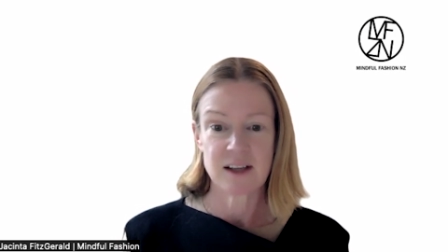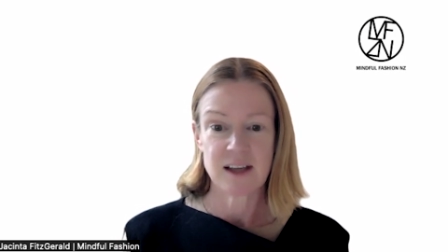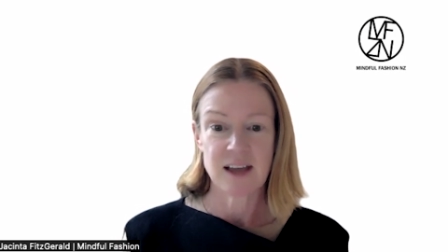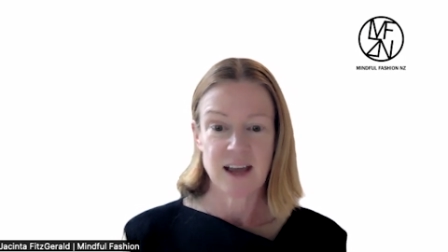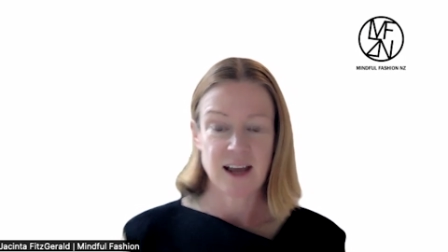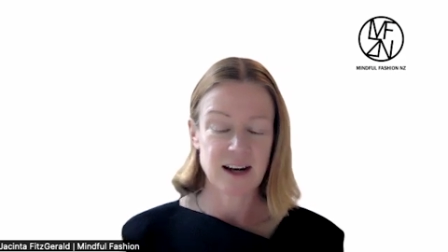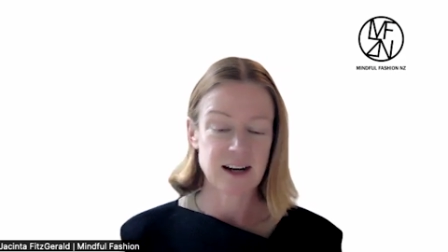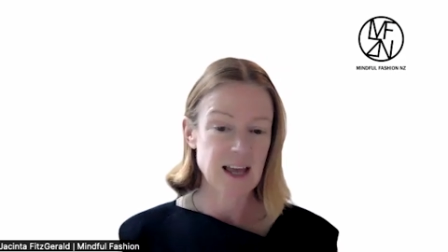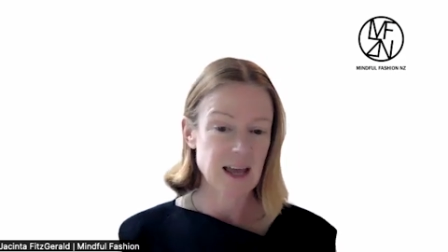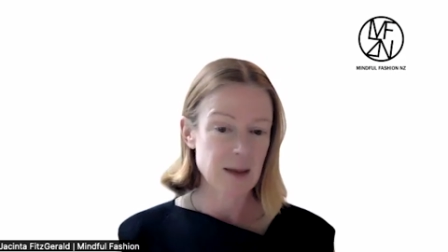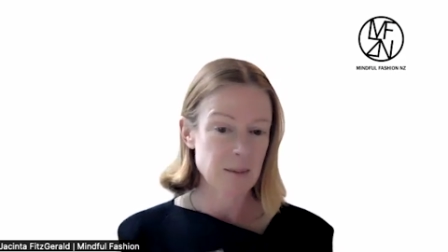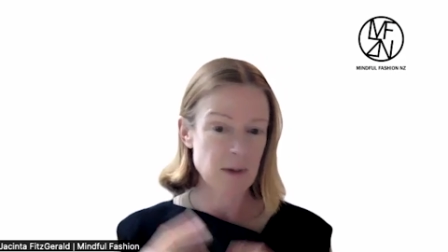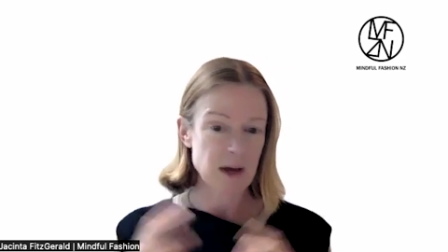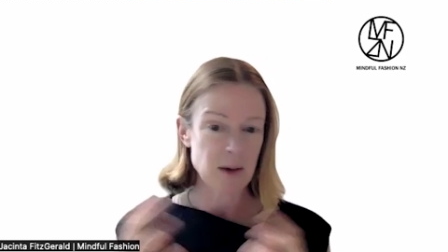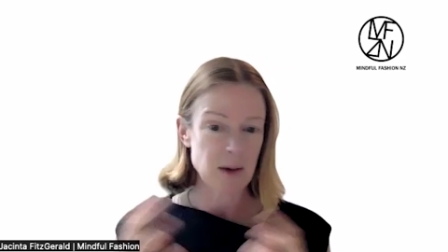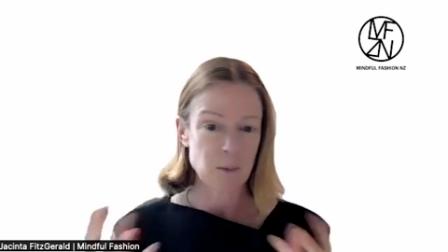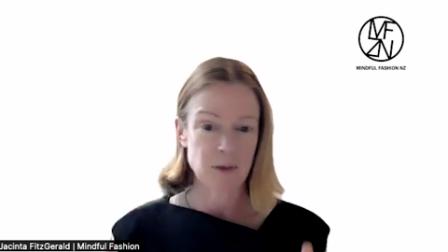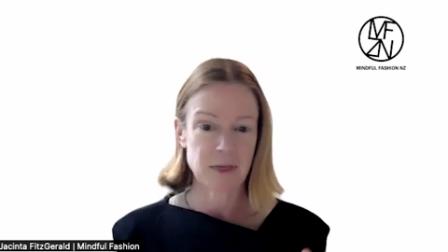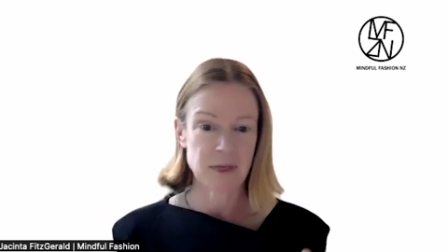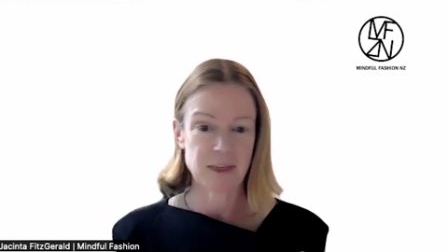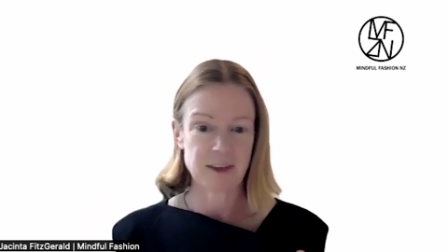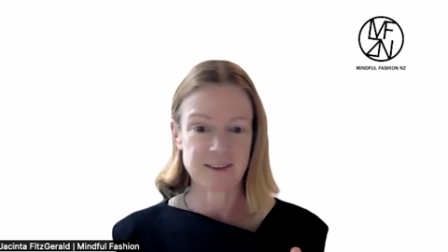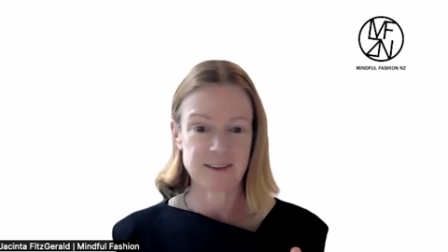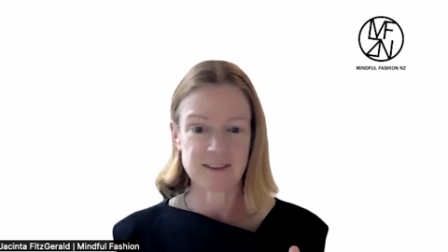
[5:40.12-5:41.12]
had come up
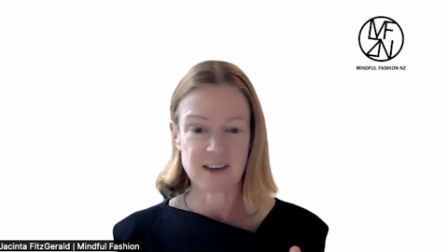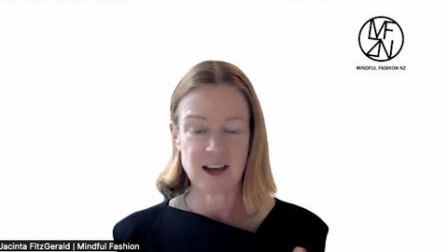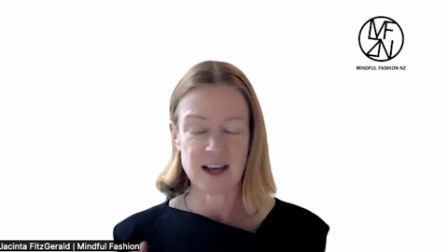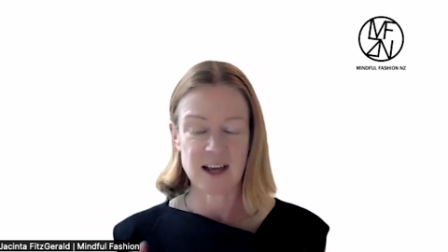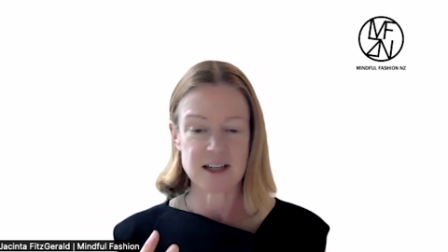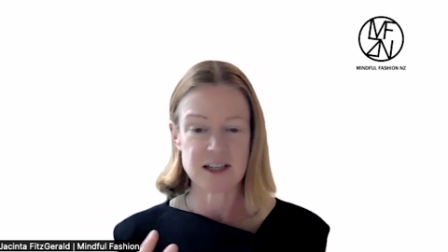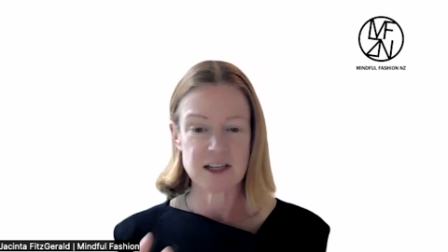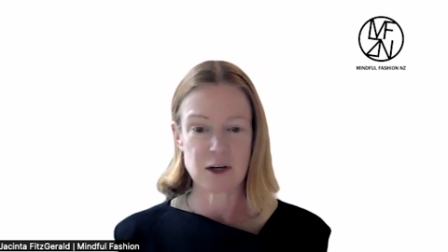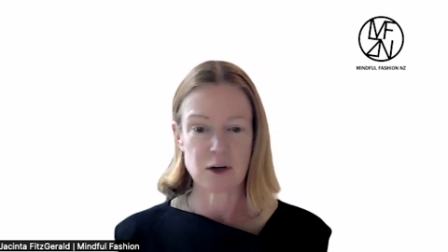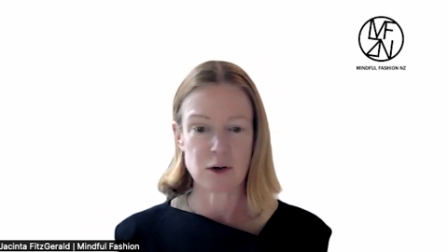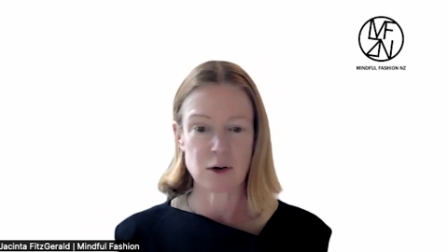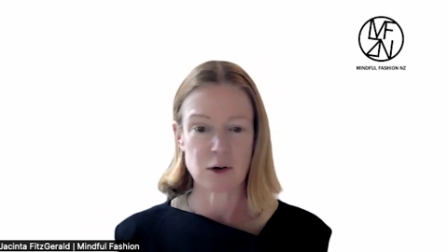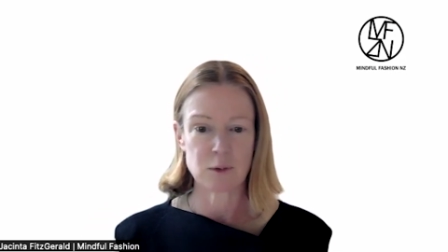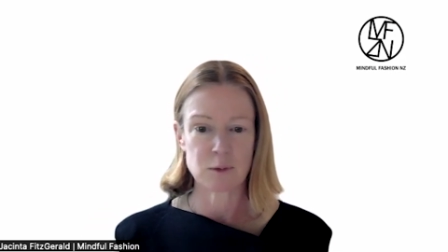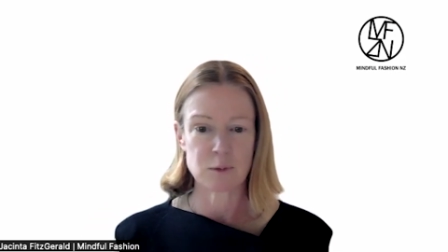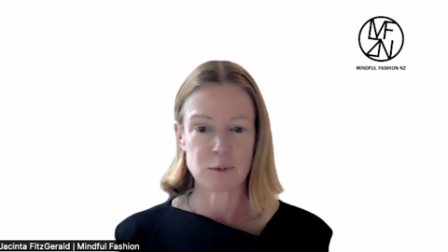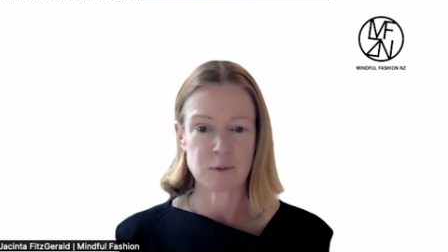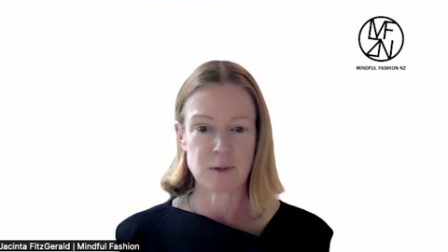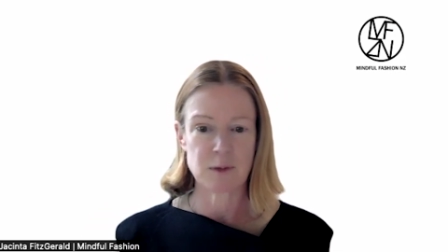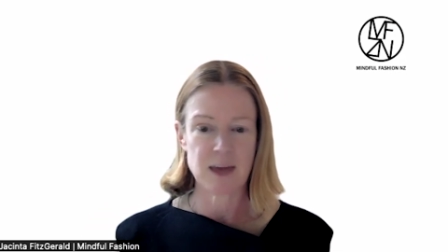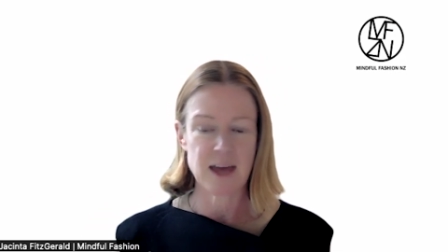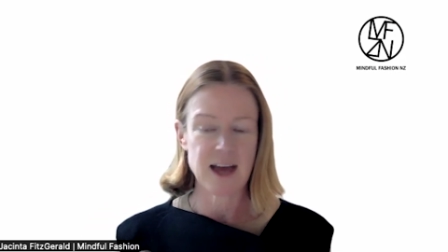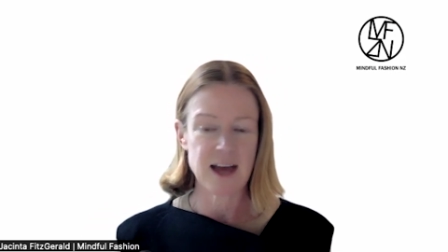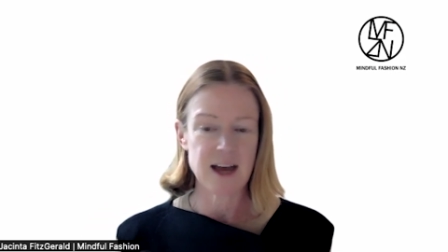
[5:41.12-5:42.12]
with this idea of
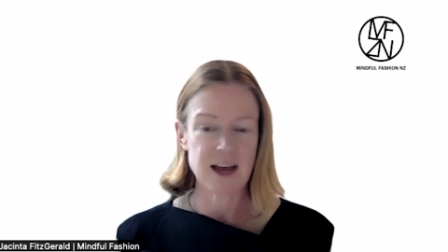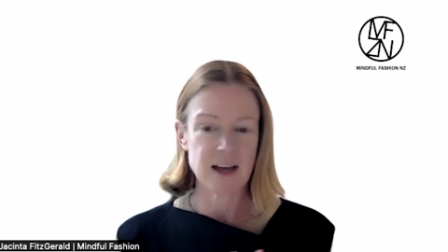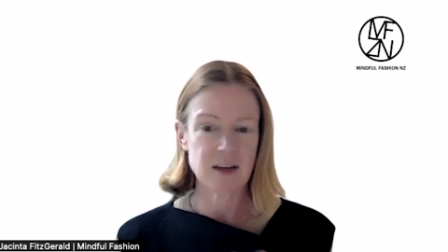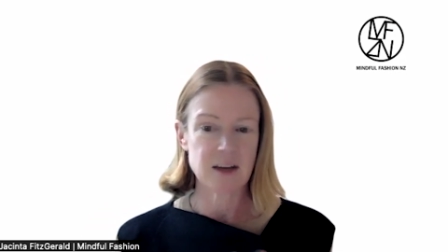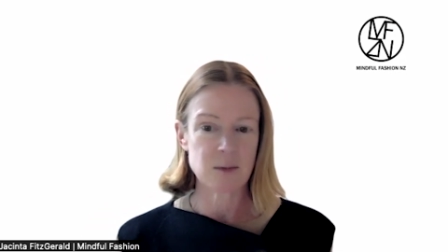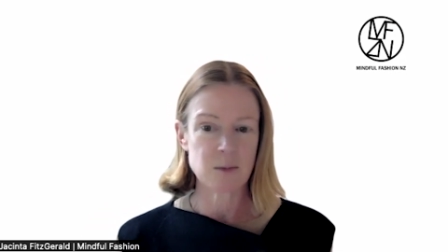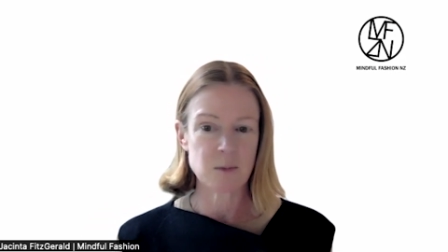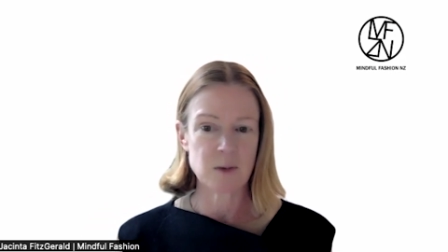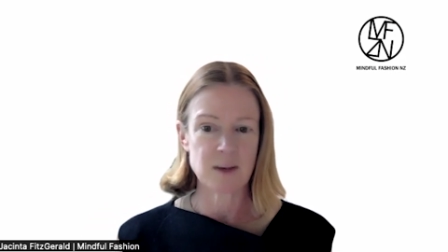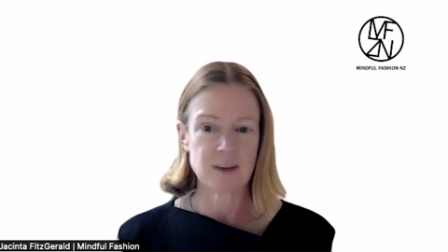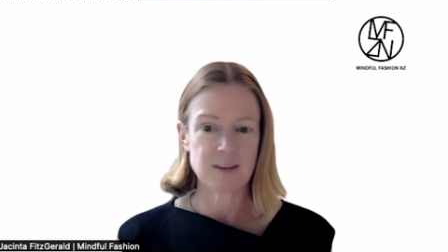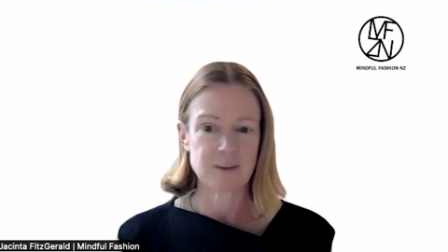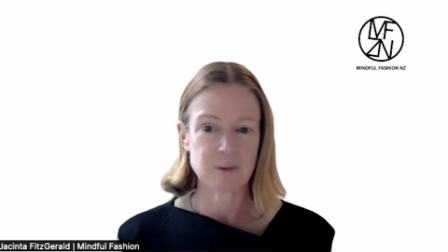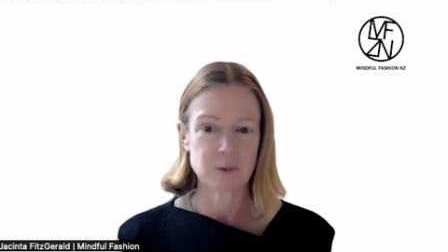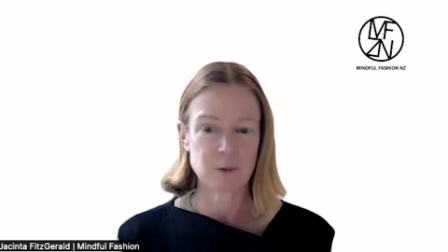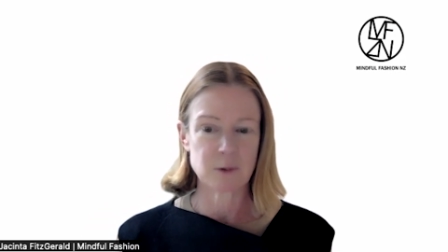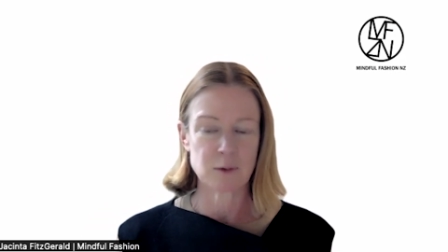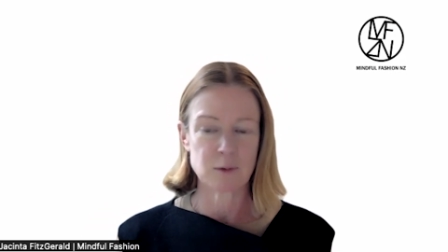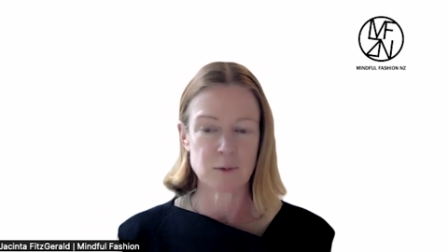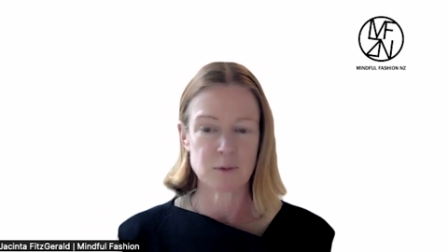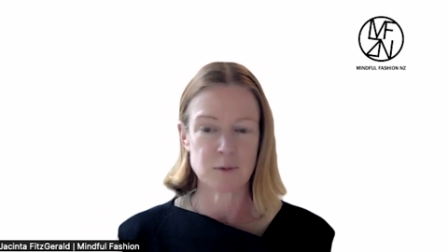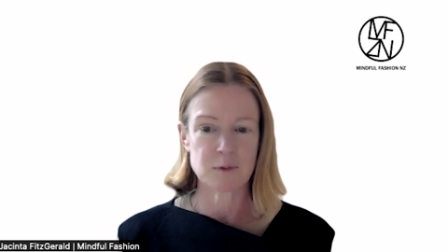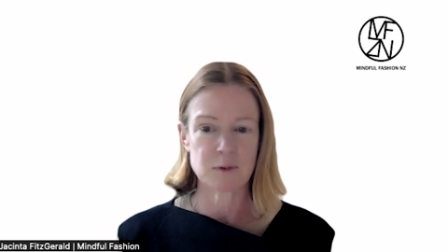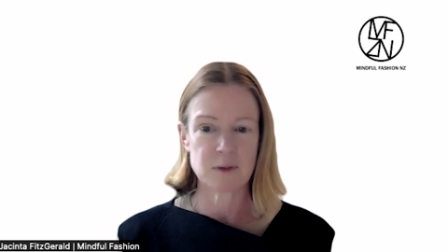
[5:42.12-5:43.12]
how can we sort
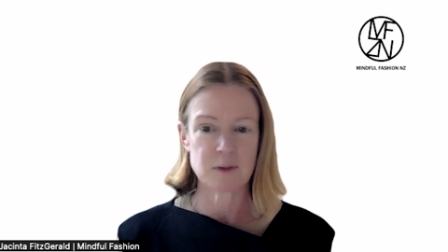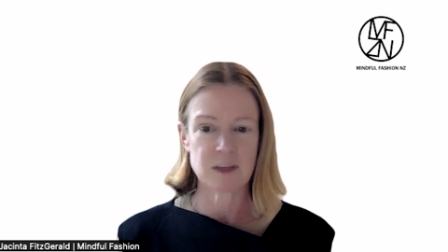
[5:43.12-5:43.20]
of